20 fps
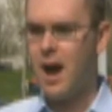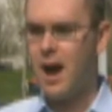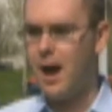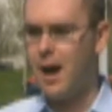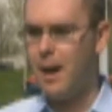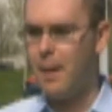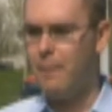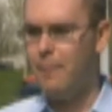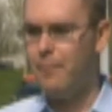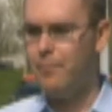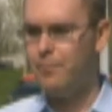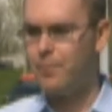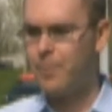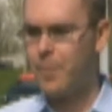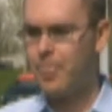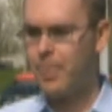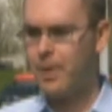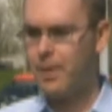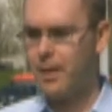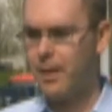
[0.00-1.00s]

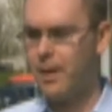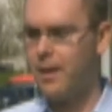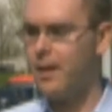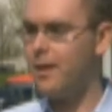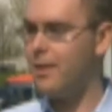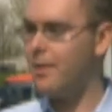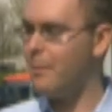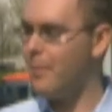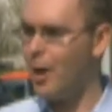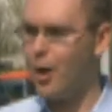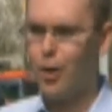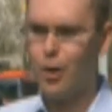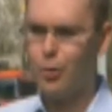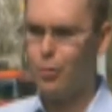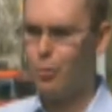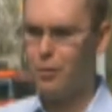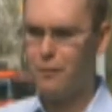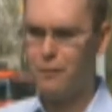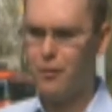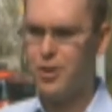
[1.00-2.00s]
The
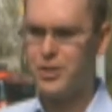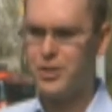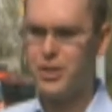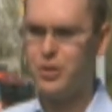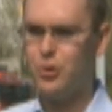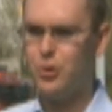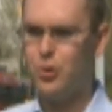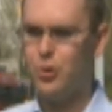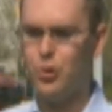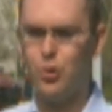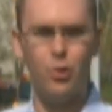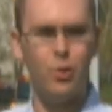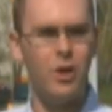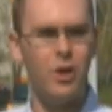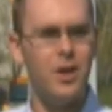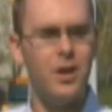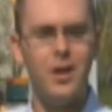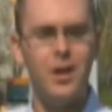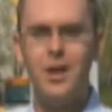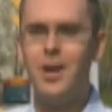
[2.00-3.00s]
mayor referred
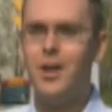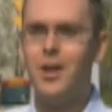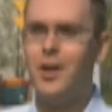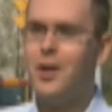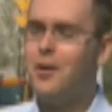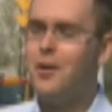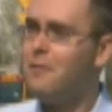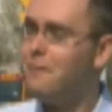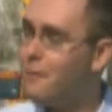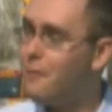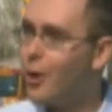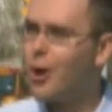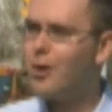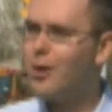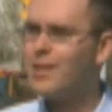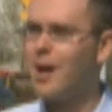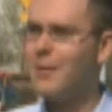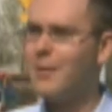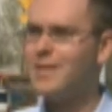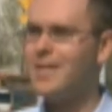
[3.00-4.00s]
to
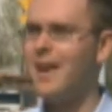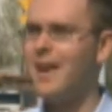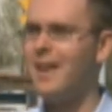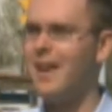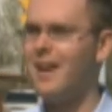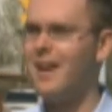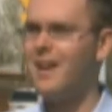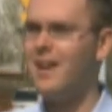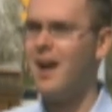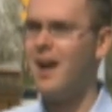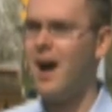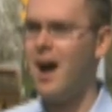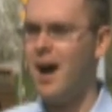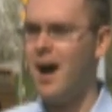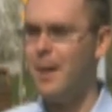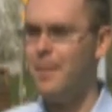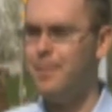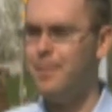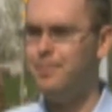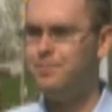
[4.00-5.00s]
photos I was taking.
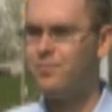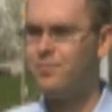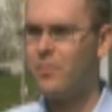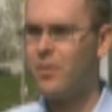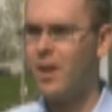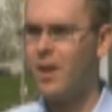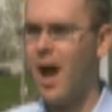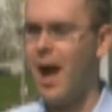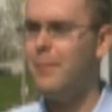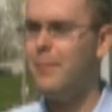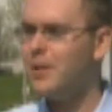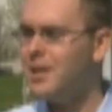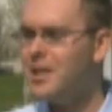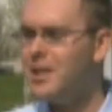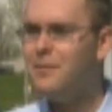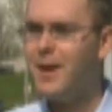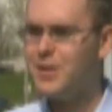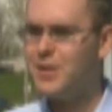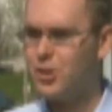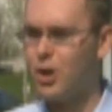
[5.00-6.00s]
I
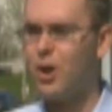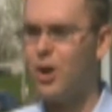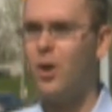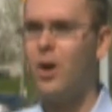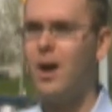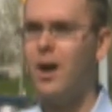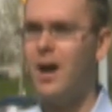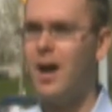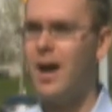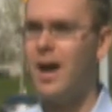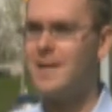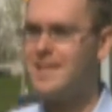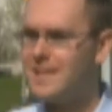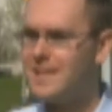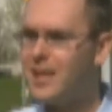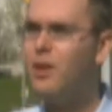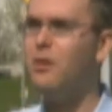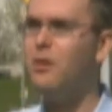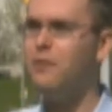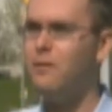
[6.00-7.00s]
believe I took a
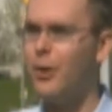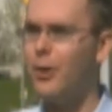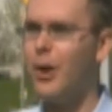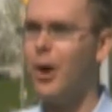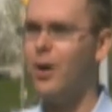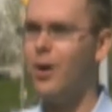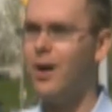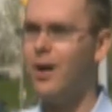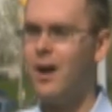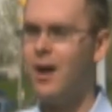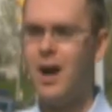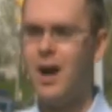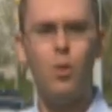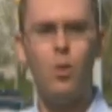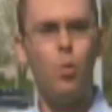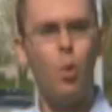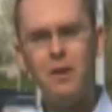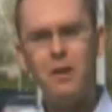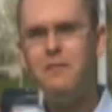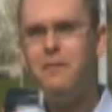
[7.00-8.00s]
single photo,
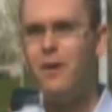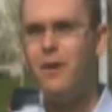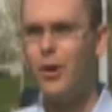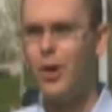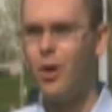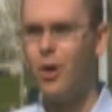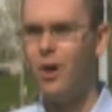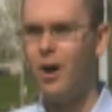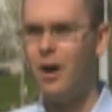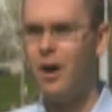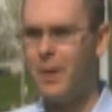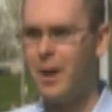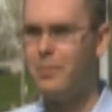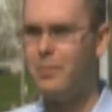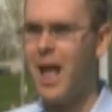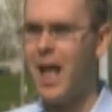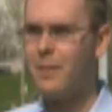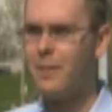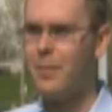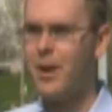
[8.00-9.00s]
one photo on my
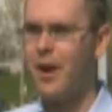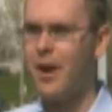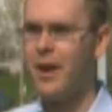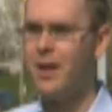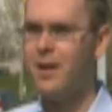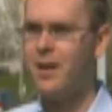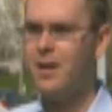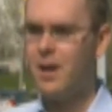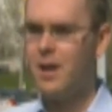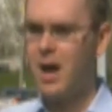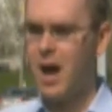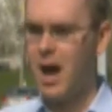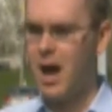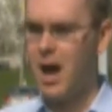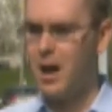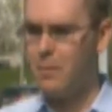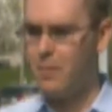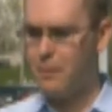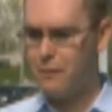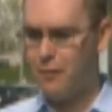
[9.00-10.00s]
BlackBerry
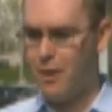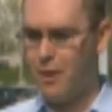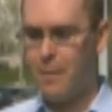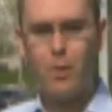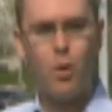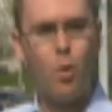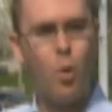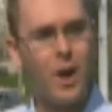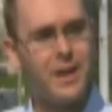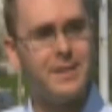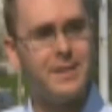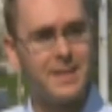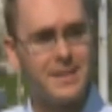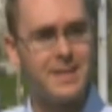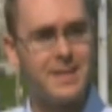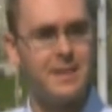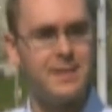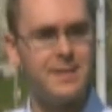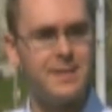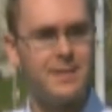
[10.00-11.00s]
from quite a
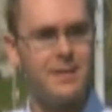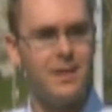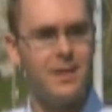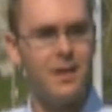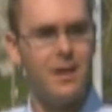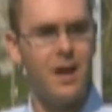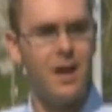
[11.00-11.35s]
distance.